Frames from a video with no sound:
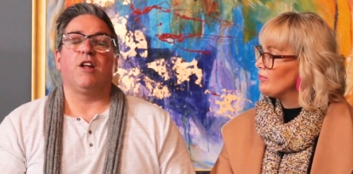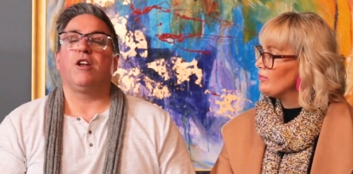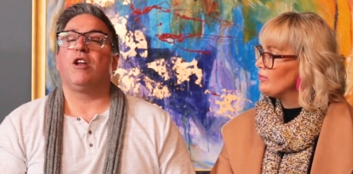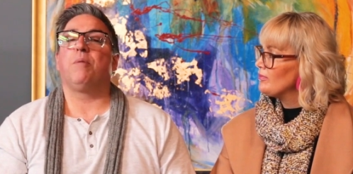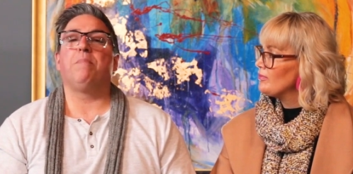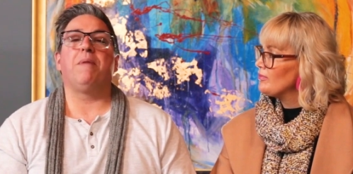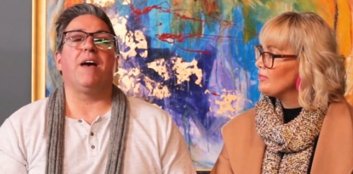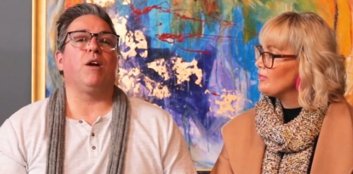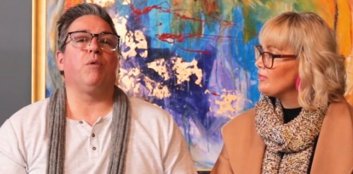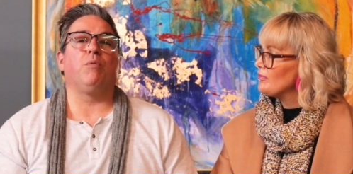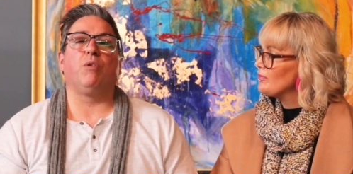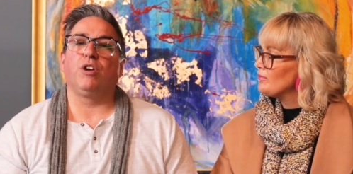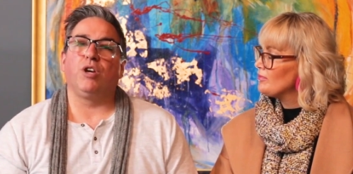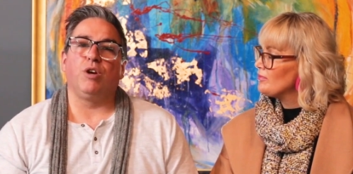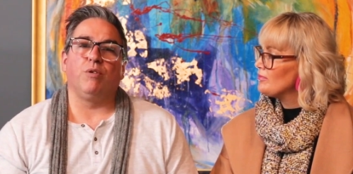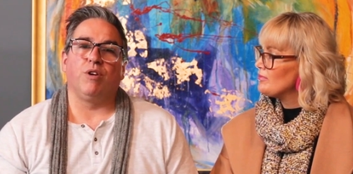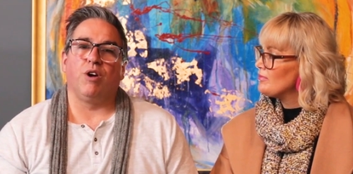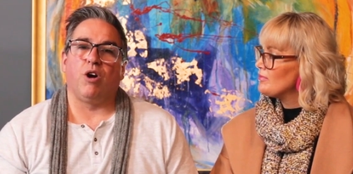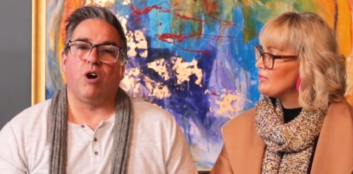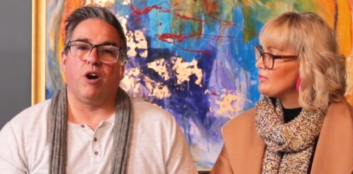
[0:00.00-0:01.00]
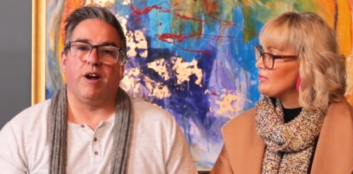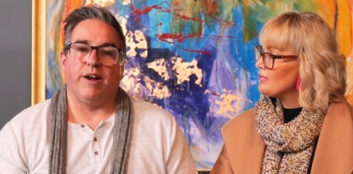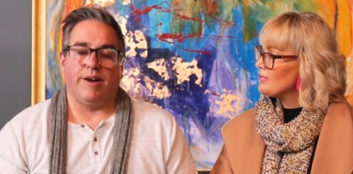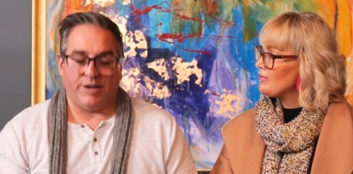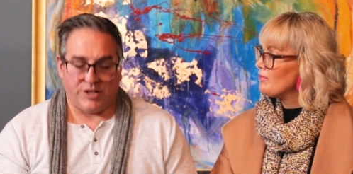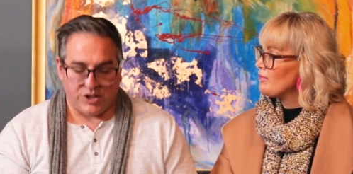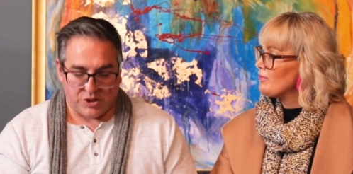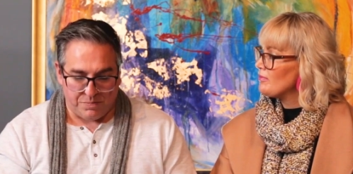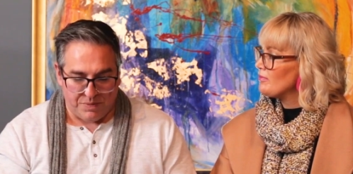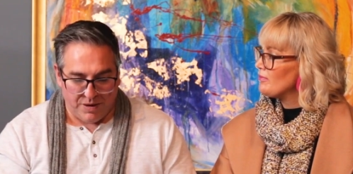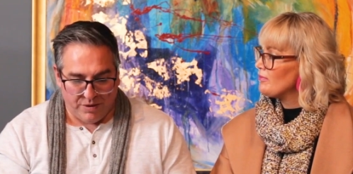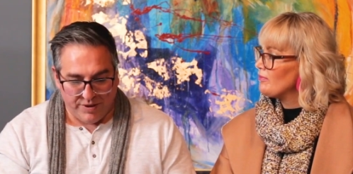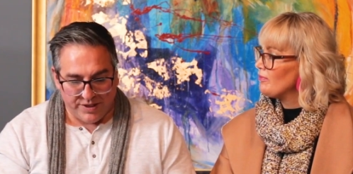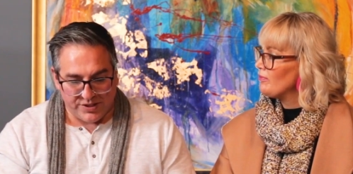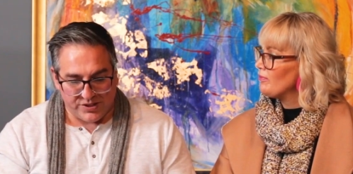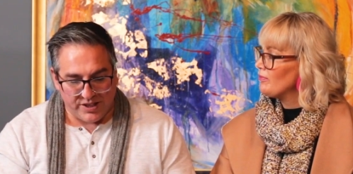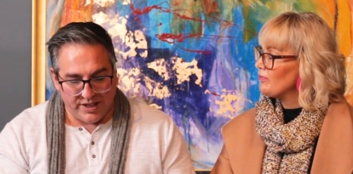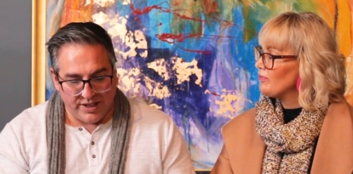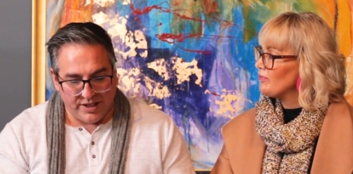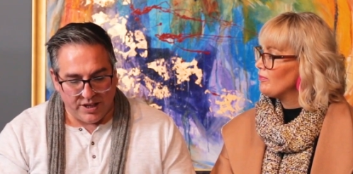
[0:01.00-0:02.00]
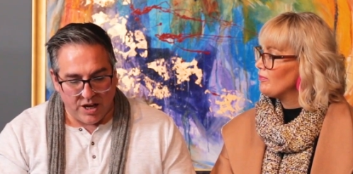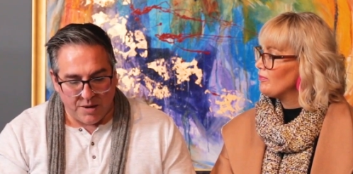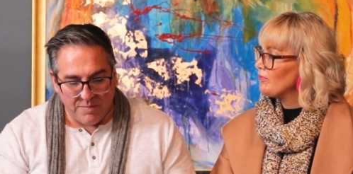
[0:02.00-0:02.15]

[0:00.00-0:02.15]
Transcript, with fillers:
Speaker 1: no matter what you and I are experiencing,